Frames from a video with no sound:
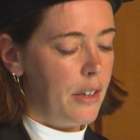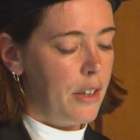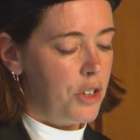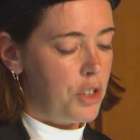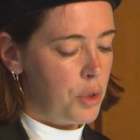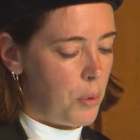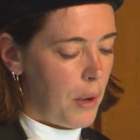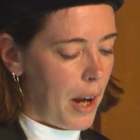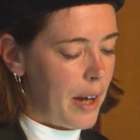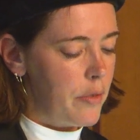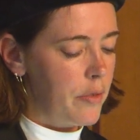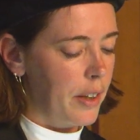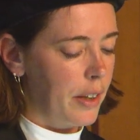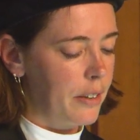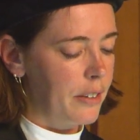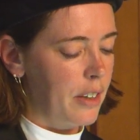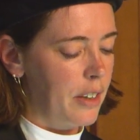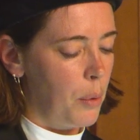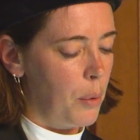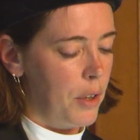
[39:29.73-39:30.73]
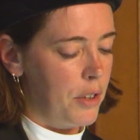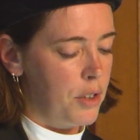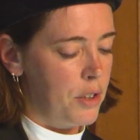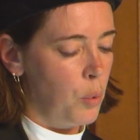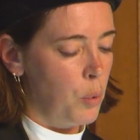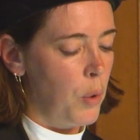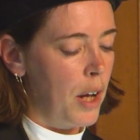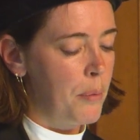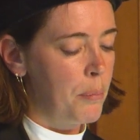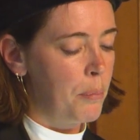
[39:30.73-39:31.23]
Striving towards
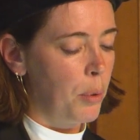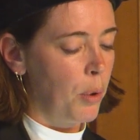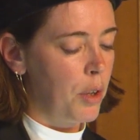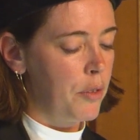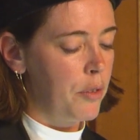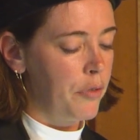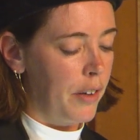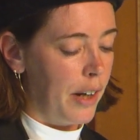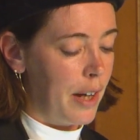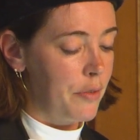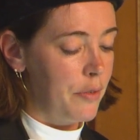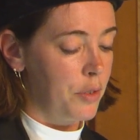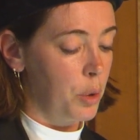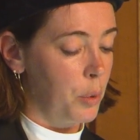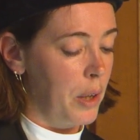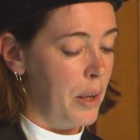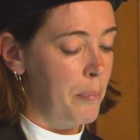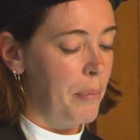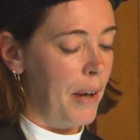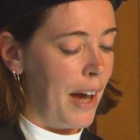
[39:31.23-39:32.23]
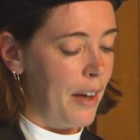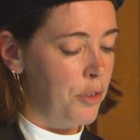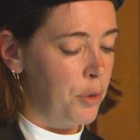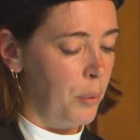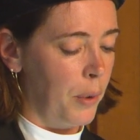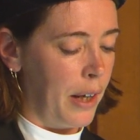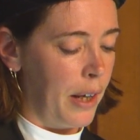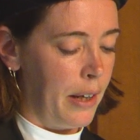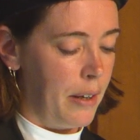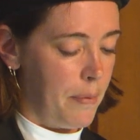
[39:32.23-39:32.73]
a 1.5 degree
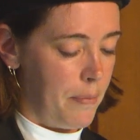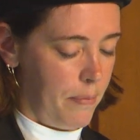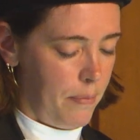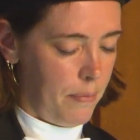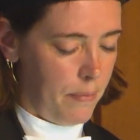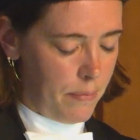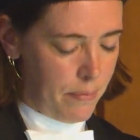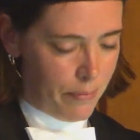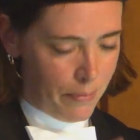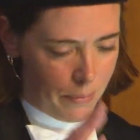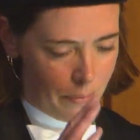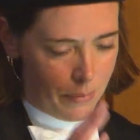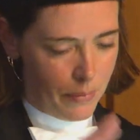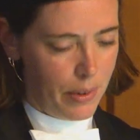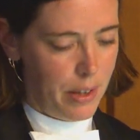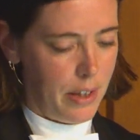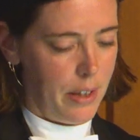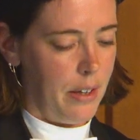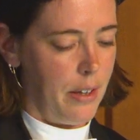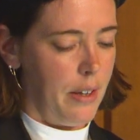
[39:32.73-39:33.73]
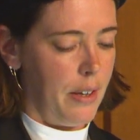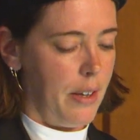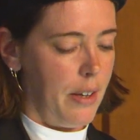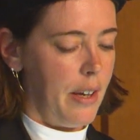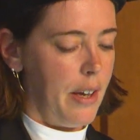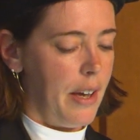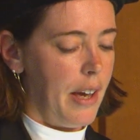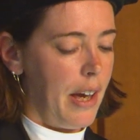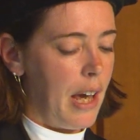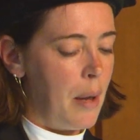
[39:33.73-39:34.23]
pathway
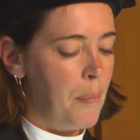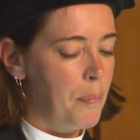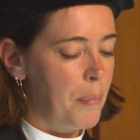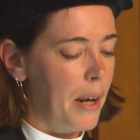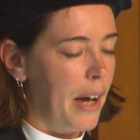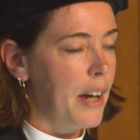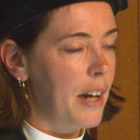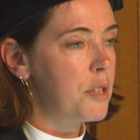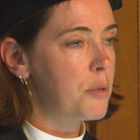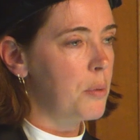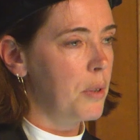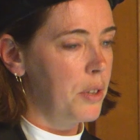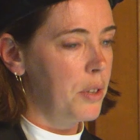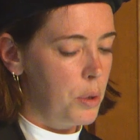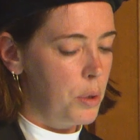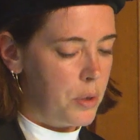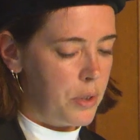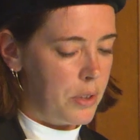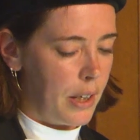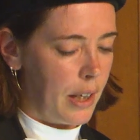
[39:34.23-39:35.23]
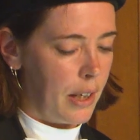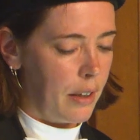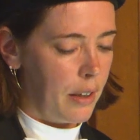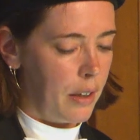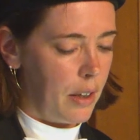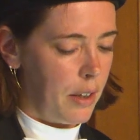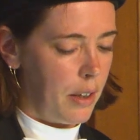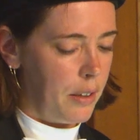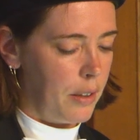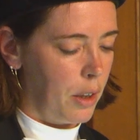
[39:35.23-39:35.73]
implies
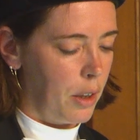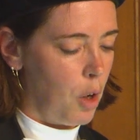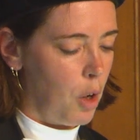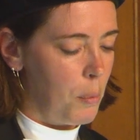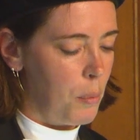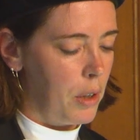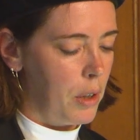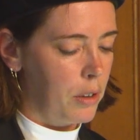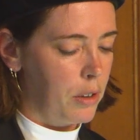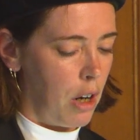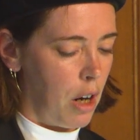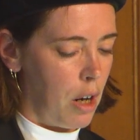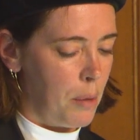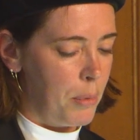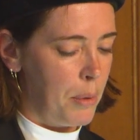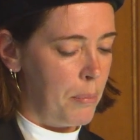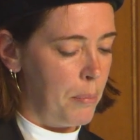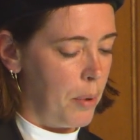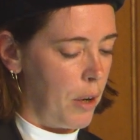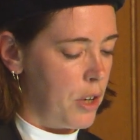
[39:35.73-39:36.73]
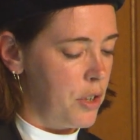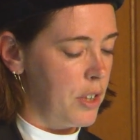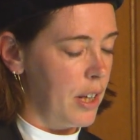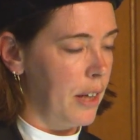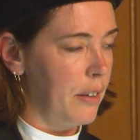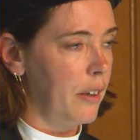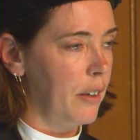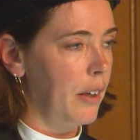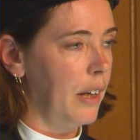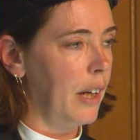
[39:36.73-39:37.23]
reducing the global carbon
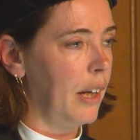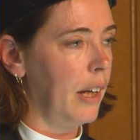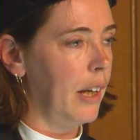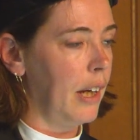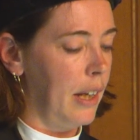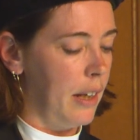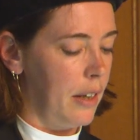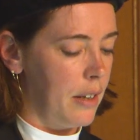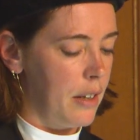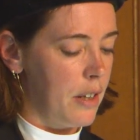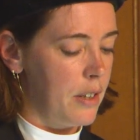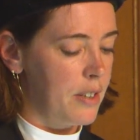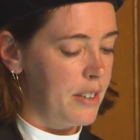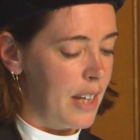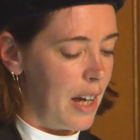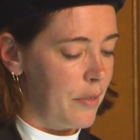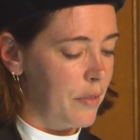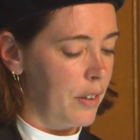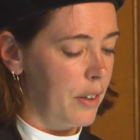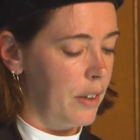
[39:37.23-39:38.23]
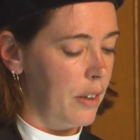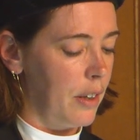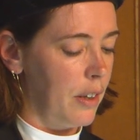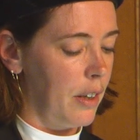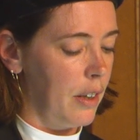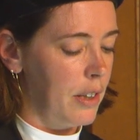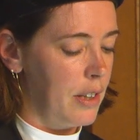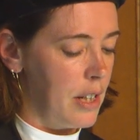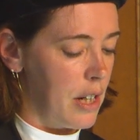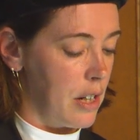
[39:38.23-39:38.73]
budget in 7
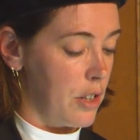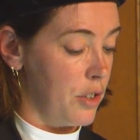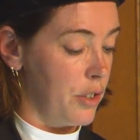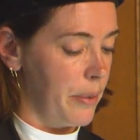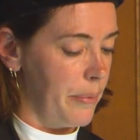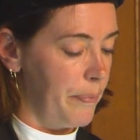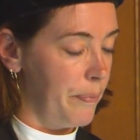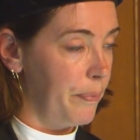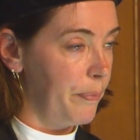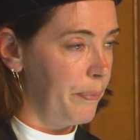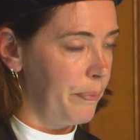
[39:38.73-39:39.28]
years.